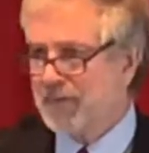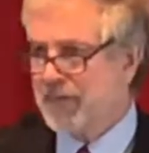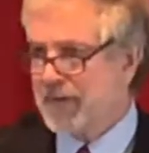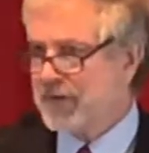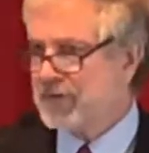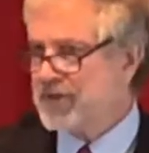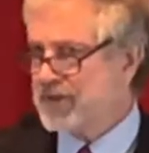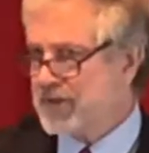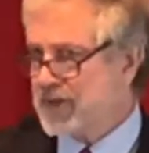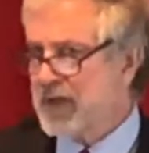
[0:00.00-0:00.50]

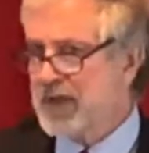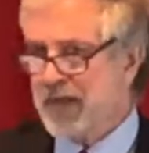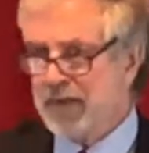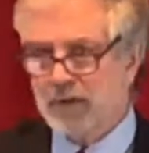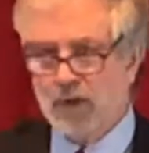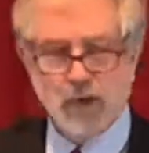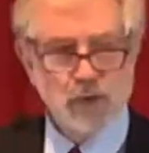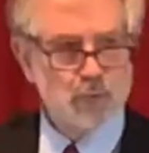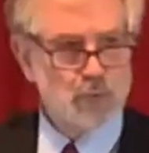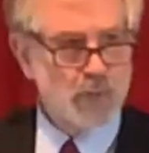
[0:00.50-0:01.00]
This is another
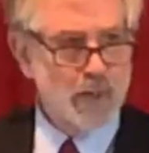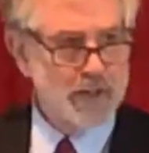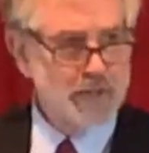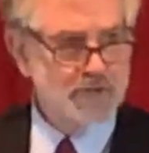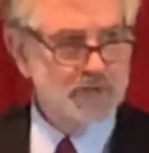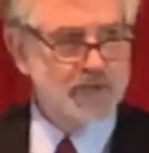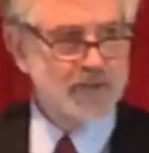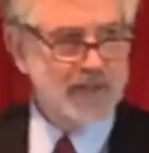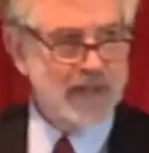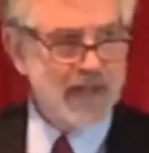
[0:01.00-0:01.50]
good
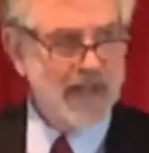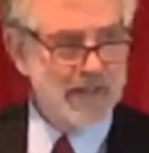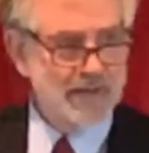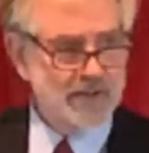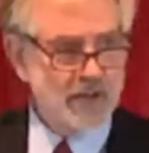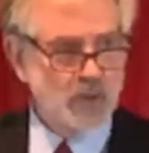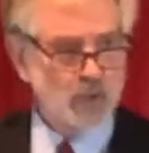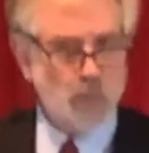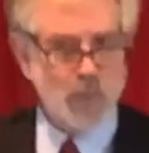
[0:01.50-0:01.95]
reason to end the